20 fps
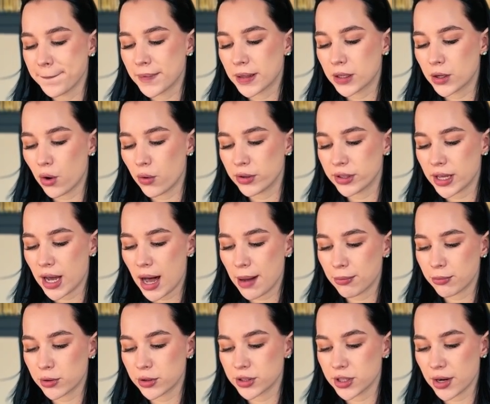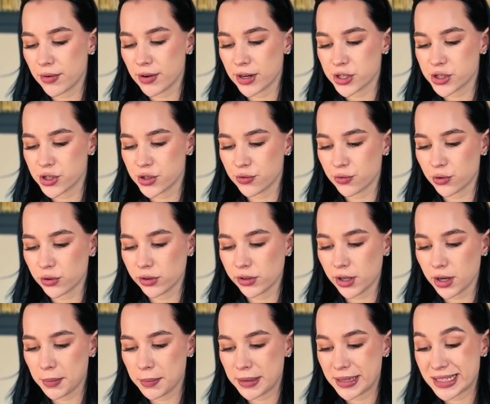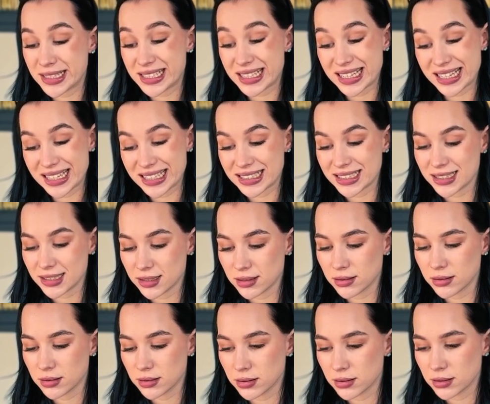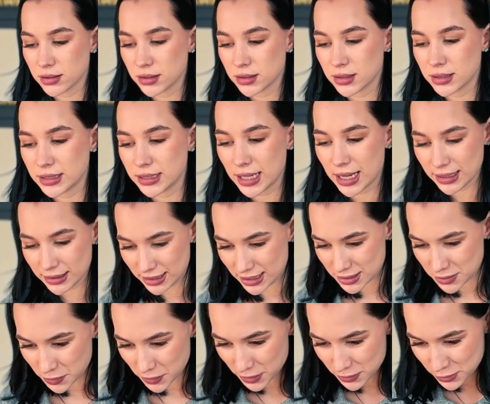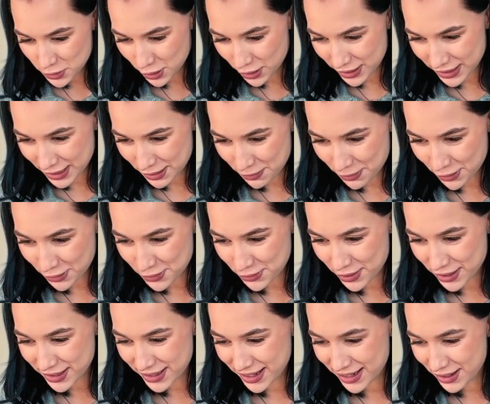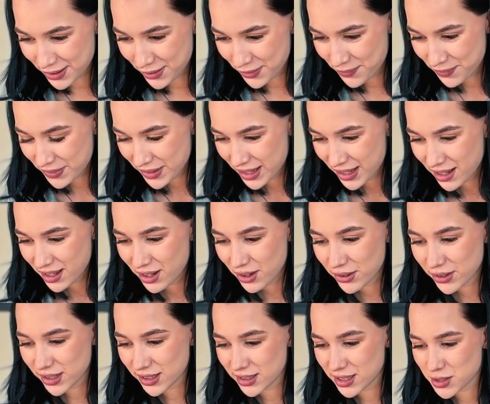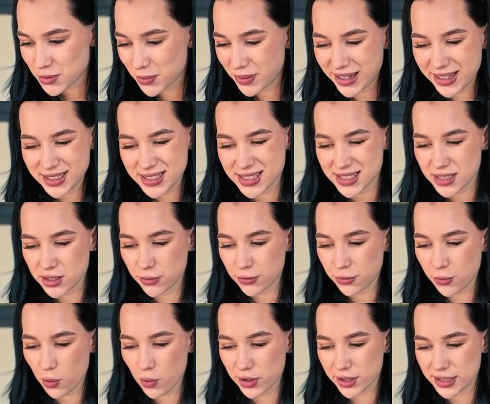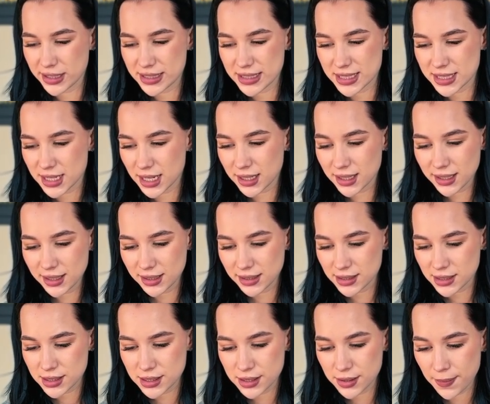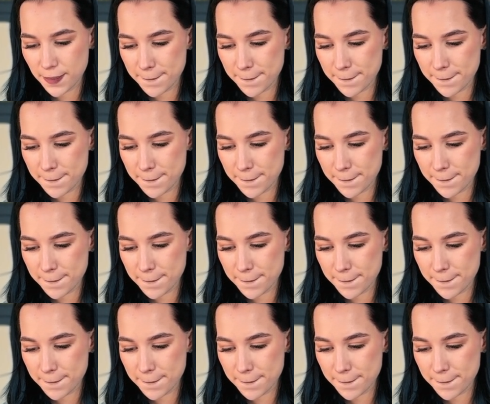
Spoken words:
go in the upward direction for a little bit. And yeah, that's what I'm talking about right now. Okay, let's wait. It's still 40 seconds.